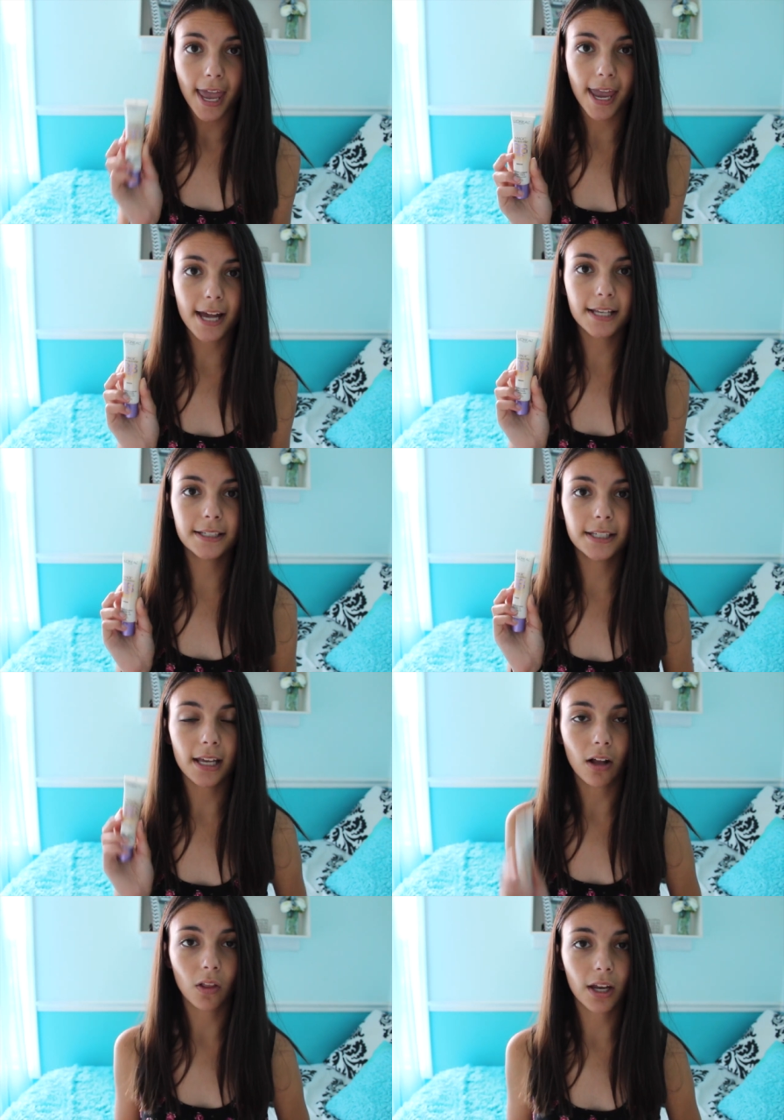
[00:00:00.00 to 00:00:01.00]
and
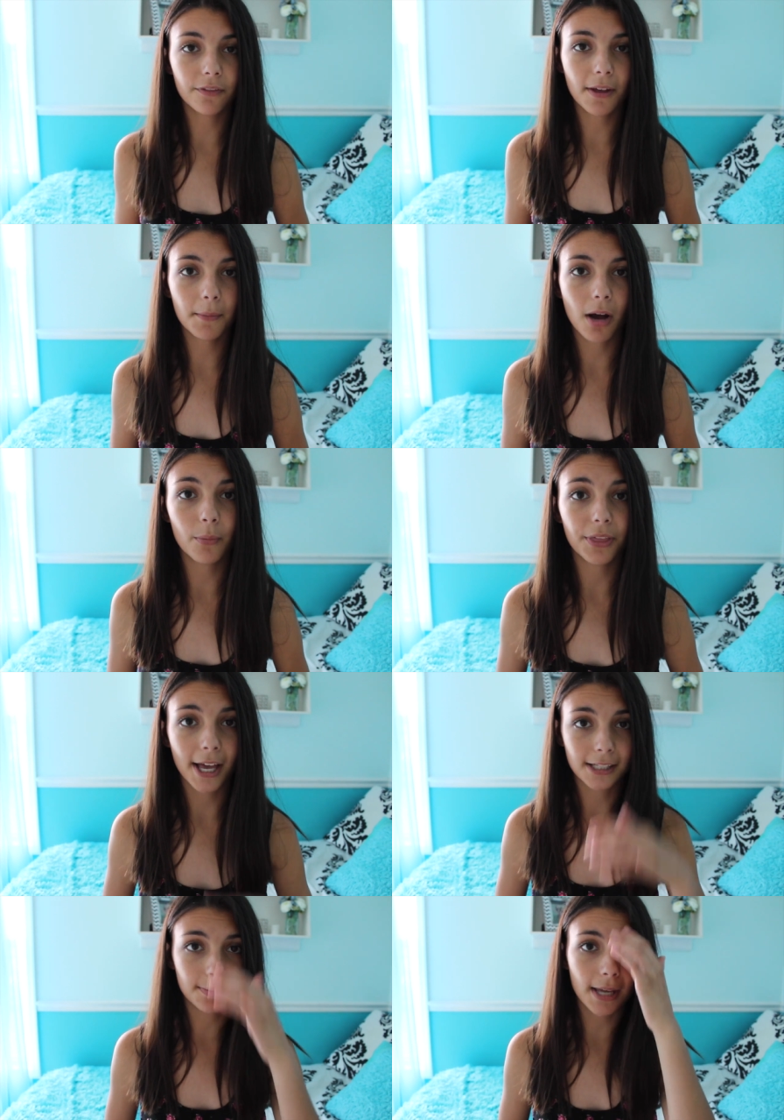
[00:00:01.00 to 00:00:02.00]
a lot of them come with
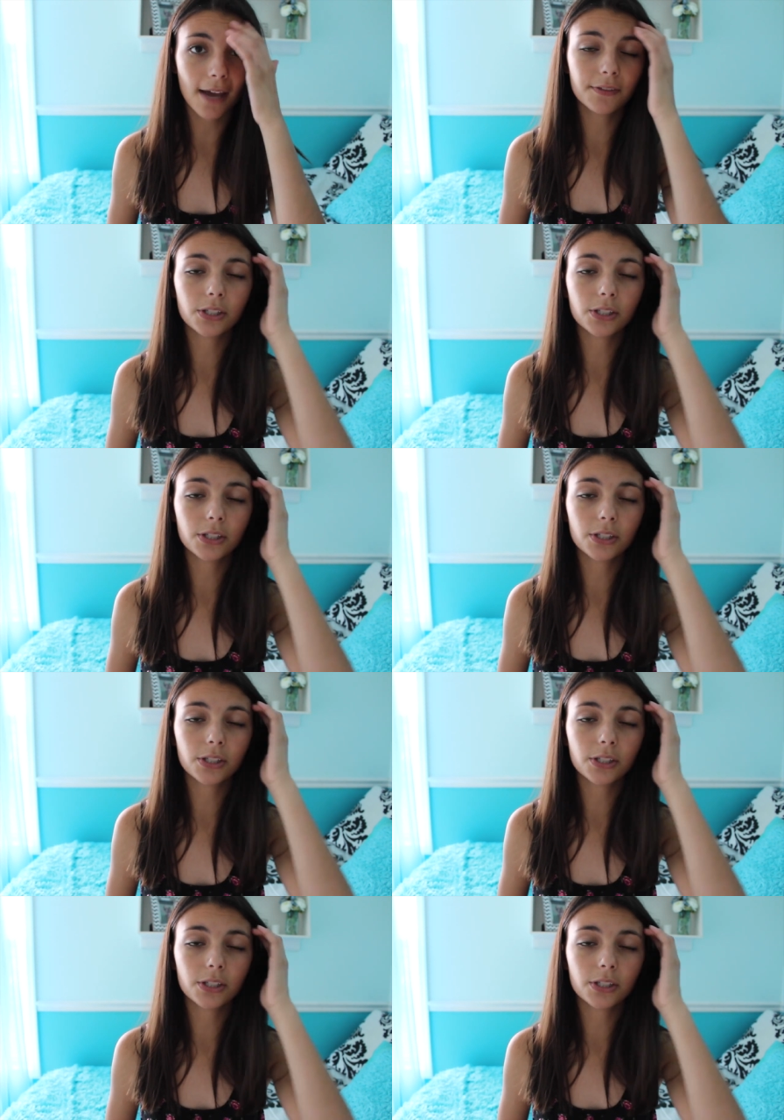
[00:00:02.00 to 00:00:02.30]
S P F,